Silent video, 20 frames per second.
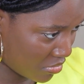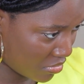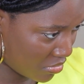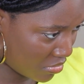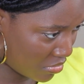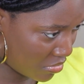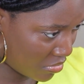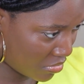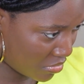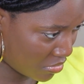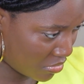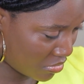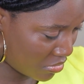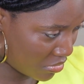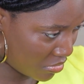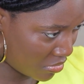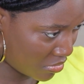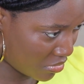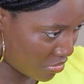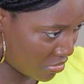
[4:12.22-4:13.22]

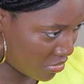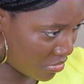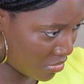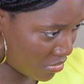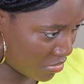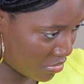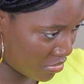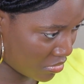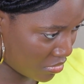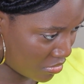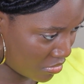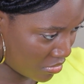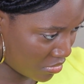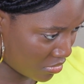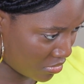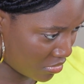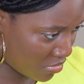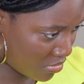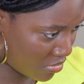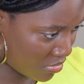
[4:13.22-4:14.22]

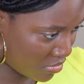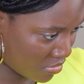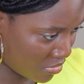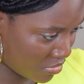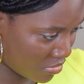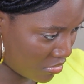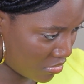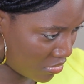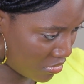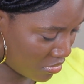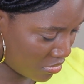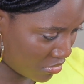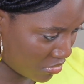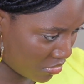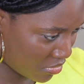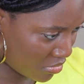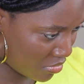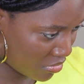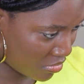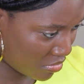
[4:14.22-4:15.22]

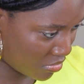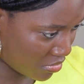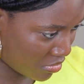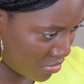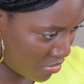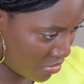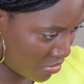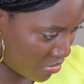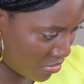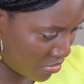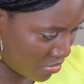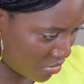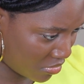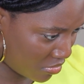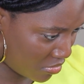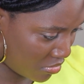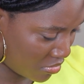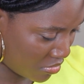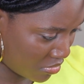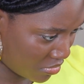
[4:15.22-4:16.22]

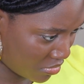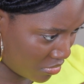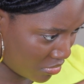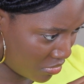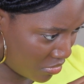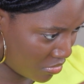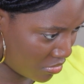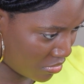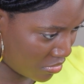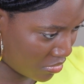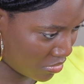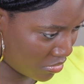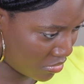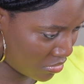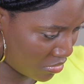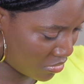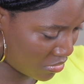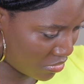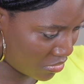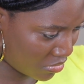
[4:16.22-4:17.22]

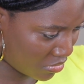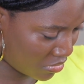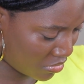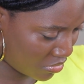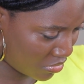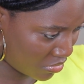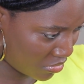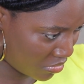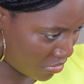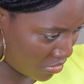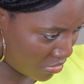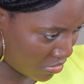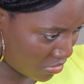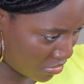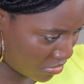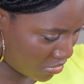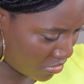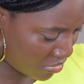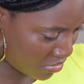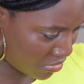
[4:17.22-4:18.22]

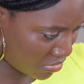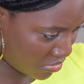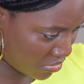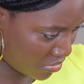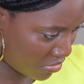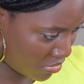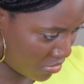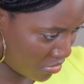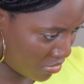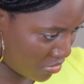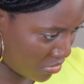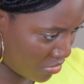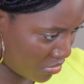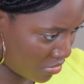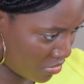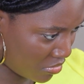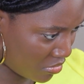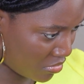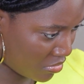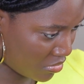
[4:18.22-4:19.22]

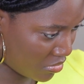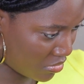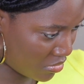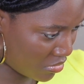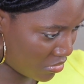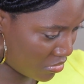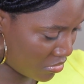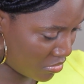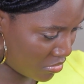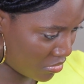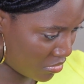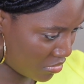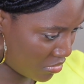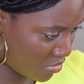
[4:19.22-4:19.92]
Nobody speaks.